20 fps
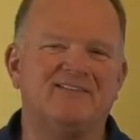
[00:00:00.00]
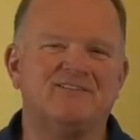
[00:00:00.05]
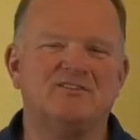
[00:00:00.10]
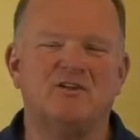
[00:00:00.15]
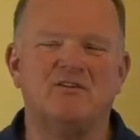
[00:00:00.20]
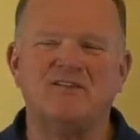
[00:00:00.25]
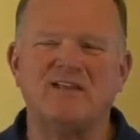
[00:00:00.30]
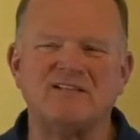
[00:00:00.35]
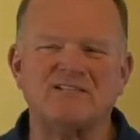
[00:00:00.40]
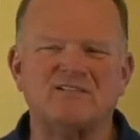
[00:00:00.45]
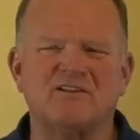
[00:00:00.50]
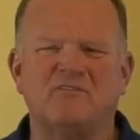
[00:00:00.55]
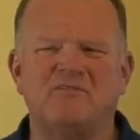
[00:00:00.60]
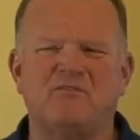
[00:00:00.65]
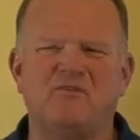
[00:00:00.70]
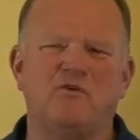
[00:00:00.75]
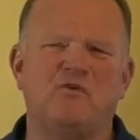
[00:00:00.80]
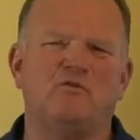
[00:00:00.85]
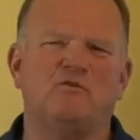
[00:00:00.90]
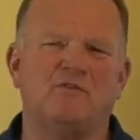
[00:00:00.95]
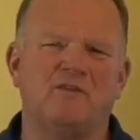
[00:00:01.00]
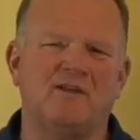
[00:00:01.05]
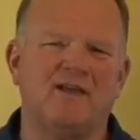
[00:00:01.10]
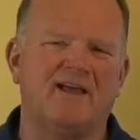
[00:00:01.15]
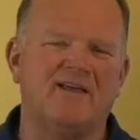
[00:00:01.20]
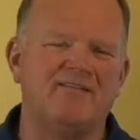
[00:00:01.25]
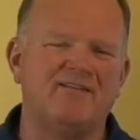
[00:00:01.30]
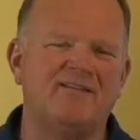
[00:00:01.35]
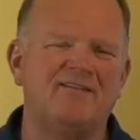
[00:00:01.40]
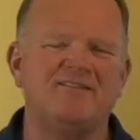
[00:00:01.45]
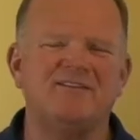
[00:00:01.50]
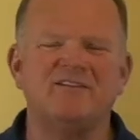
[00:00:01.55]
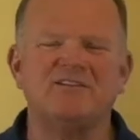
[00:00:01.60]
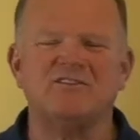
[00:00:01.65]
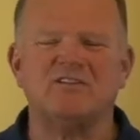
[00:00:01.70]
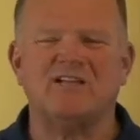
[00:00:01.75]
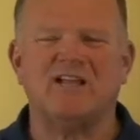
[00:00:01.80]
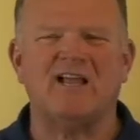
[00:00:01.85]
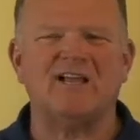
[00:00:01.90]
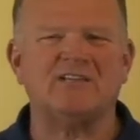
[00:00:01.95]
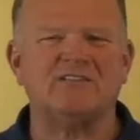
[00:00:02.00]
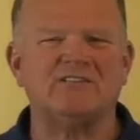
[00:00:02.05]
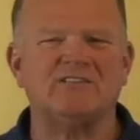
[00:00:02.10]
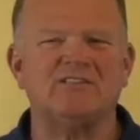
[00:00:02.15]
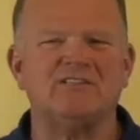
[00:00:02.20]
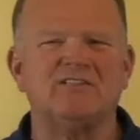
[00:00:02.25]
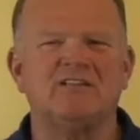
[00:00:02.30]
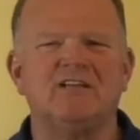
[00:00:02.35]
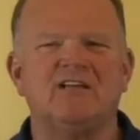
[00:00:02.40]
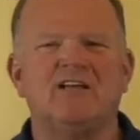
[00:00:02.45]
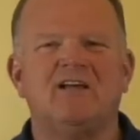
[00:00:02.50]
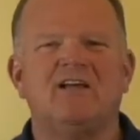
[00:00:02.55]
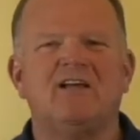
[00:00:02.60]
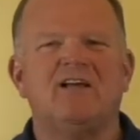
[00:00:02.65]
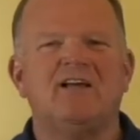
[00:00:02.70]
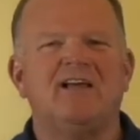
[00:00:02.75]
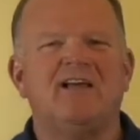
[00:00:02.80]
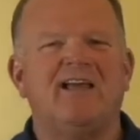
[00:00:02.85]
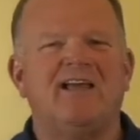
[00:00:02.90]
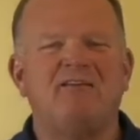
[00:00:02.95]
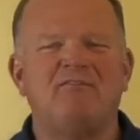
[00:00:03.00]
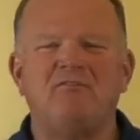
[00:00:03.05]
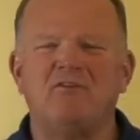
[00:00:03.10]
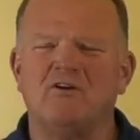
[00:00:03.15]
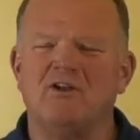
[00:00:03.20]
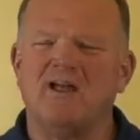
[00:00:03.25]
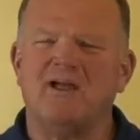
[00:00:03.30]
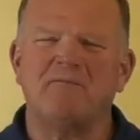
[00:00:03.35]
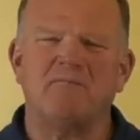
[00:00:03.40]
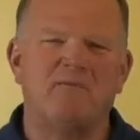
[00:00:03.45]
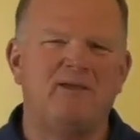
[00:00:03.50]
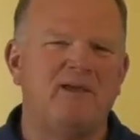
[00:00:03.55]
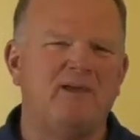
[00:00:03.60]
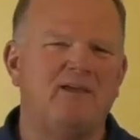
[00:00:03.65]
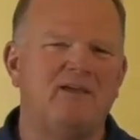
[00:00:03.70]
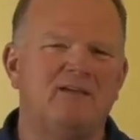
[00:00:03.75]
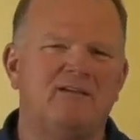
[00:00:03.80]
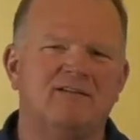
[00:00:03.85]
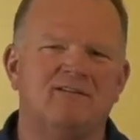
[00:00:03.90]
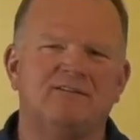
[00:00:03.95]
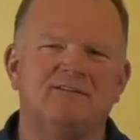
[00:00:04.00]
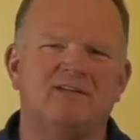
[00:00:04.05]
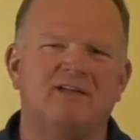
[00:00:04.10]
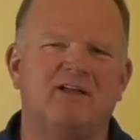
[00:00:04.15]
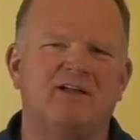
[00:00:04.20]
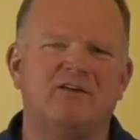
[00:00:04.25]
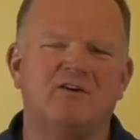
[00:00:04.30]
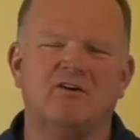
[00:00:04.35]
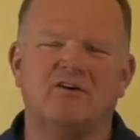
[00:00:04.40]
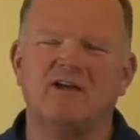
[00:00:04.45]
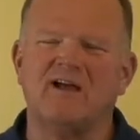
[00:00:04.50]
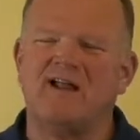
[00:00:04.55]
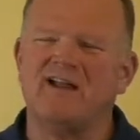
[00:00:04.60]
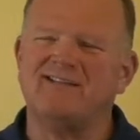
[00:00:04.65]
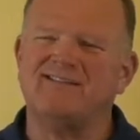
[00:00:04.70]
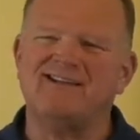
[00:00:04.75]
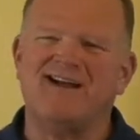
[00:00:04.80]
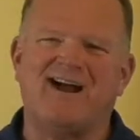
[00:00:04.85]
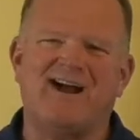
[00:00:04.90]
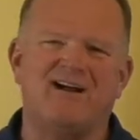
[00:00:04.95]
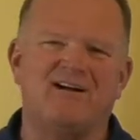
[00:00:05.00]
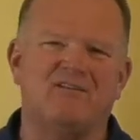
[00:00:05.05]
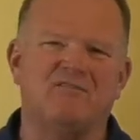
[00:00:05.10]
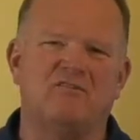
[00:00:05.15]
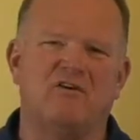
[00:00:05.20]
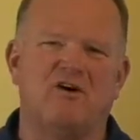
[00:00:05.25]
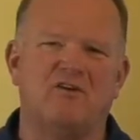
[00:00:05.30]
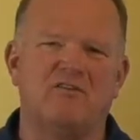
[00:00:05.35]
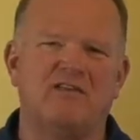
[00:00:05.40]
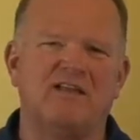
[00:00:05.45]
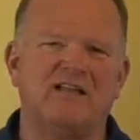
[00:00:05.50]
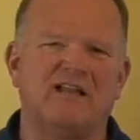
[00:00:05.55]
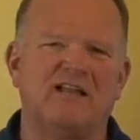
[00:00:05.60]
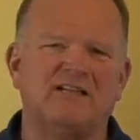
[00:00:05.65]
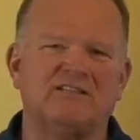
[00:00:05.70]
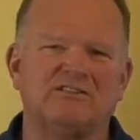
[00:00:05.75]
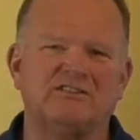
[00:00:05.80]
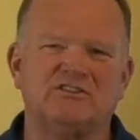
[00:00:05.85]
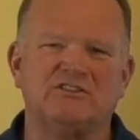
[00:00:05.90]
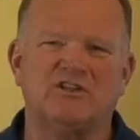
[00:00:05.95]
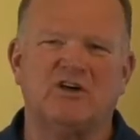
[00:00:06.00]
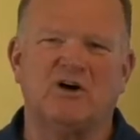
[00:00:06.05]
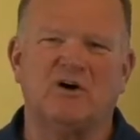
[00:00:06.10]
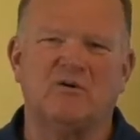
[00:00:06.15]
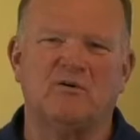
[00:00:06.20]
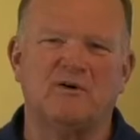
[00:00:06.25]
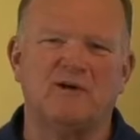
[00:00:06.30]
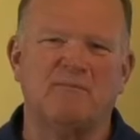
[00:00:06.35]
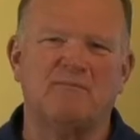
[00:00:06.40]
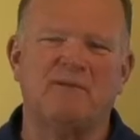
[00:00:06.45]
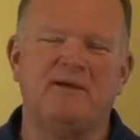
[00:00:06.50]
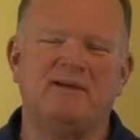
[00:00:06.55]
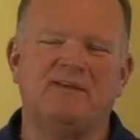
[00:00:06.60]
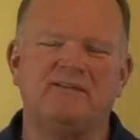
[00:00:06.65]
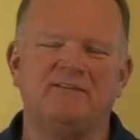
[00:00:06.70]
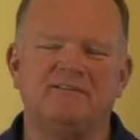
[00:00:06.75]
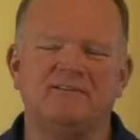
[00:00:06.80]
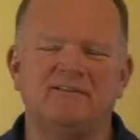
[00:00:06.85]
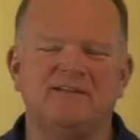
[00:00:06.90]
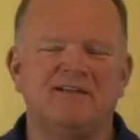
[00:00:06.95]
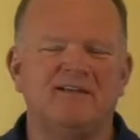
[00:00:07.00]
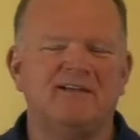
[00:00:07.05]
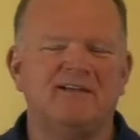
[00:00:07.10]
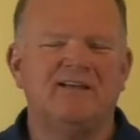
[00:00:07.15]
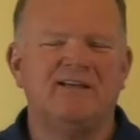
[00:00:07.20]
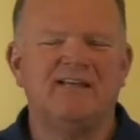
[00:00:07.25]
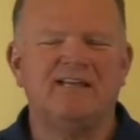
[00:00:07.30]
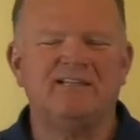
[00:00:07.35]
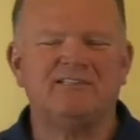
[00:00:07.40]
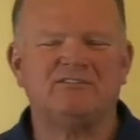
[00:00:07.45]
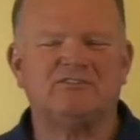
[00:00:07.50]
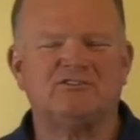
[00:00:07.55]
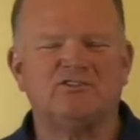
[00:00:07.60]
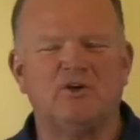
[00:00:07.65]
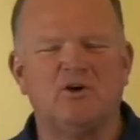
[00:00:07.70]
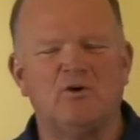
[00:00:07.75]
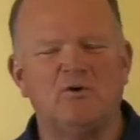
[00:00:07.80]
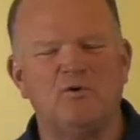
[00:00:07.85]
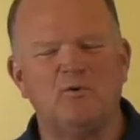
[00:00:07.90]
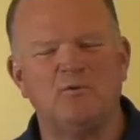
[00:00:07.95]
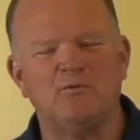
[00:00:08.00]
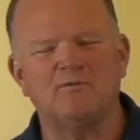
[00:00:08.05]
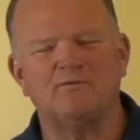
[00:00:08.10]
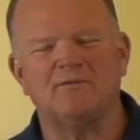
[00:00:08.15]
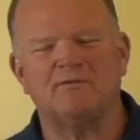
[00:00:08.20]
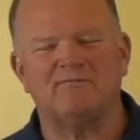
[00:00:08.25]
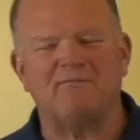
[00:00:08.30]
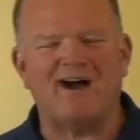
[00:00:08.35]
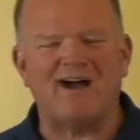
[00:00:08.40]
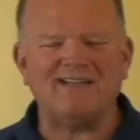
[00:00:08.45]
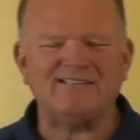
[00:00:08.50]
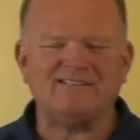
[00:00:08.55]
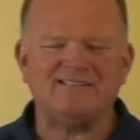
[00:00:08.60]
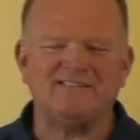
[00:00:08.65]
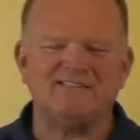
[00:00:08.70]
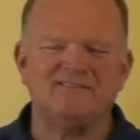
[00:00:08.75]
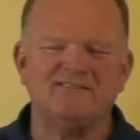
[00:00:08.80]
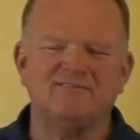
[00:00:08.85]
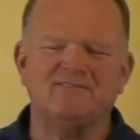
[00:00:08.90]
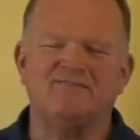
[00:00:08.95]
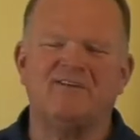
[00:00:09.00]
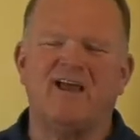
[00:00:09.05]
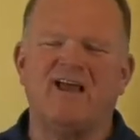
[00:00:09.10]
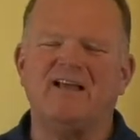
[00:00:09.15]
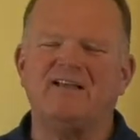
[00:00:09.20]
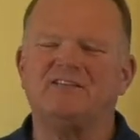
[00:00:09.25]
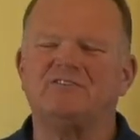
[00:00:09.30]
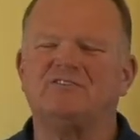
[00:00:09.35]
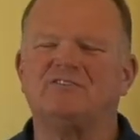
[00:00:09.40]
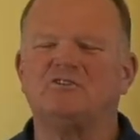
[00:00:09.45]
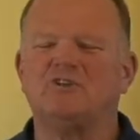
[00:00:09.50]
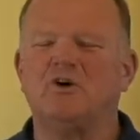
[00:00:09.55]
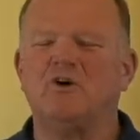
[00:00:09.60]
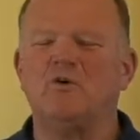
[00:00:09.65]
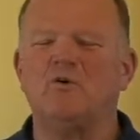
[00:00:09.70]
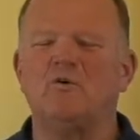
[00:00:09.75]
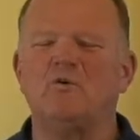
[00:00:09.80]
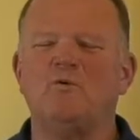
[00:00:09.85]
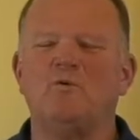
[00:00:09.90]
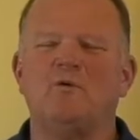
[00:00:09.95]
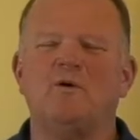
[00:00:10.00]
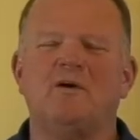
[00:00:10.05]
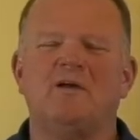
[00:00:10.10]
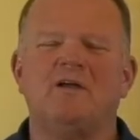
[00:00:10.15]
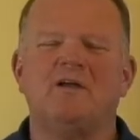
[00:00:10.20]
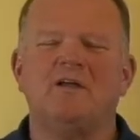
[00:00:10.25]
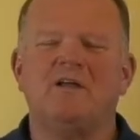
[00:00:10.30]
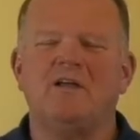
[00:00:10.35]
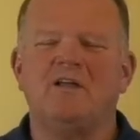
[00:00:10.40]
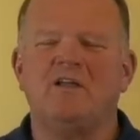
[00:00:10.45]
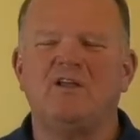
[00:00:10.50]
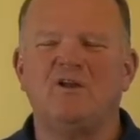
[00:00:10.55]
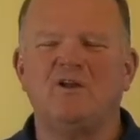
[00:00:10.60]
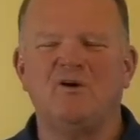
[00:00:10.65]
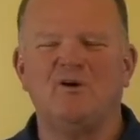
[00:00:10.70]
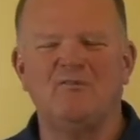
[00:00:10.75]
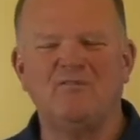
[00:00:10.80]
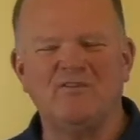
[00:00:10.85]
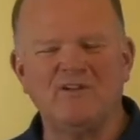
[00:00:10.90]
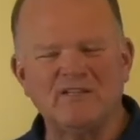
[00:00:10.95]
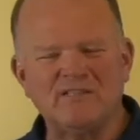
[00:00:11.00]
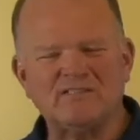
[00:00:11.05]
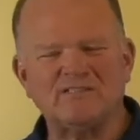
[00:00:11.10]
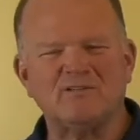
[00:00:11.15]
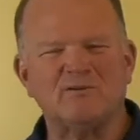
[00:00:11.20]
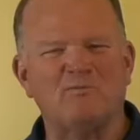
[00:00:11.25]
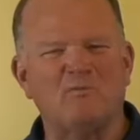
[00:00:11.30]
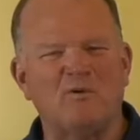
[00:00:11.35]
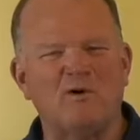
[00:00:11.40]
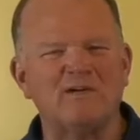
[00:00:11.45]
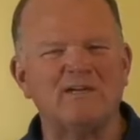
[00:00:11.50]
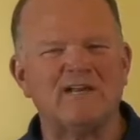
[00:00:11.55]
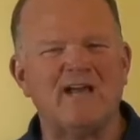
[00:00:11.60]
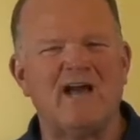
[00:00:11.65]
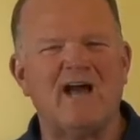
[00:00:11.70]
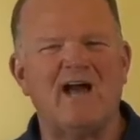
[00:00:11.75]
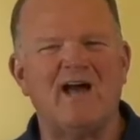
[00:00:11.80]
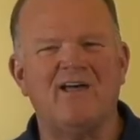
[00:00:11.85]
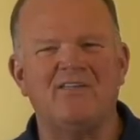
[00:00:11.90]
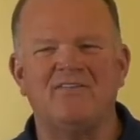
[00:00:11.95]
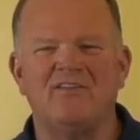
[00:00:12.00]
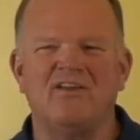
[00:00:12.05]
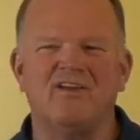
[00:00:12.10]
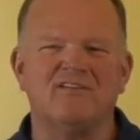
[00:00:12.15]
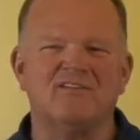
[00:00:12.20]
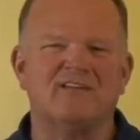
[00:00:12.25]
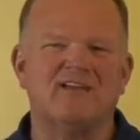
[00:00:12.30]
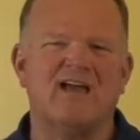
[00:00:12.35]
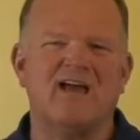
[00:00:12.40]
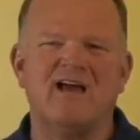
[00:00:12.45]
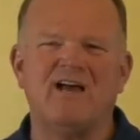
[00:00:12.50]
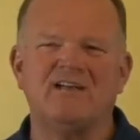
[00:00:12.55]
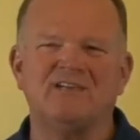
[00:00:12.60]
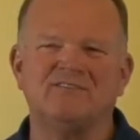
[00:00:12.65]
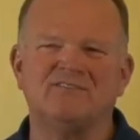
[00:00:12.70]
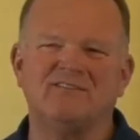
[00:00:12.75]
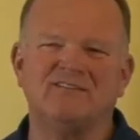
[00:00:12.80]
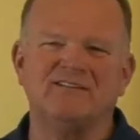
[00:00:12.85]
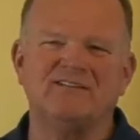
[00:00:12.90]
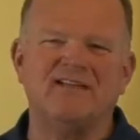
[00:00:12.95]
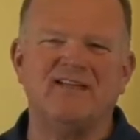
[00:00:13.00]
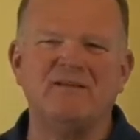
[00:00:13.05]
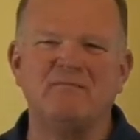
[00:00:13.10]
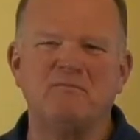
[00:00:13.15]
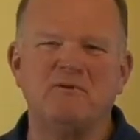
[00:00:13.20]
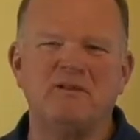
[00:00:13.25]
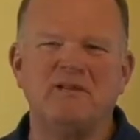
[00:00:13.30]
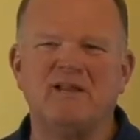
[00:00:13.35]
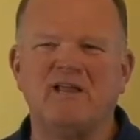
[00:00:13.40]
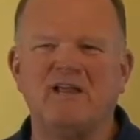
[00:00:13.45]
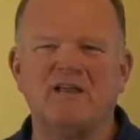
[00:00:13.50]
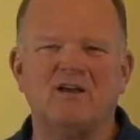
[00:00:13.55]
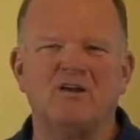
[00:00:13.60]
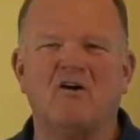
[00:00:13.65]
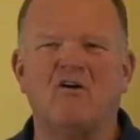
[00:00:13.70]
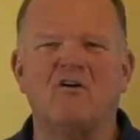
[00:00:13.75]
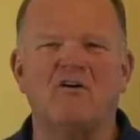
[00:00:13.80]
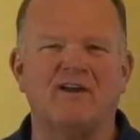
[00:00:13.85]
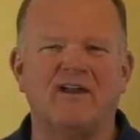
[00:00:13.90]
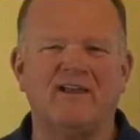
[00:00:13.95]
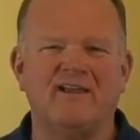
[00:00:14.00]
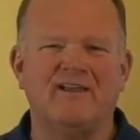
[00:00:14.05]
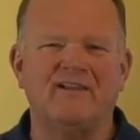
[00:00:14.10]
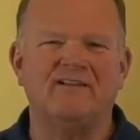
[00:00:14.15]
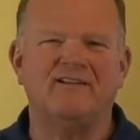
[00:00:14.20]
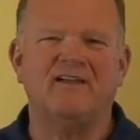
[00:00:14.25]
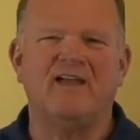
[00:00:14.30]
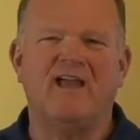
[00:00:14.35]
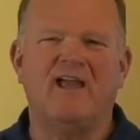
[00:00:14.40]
So that's confusing. And then this election, if you're like me, you're kind of tired of all the election talk. I mean, it's so divisive and so, you know, if you listen to one guy, the other guy's the demon incarnate.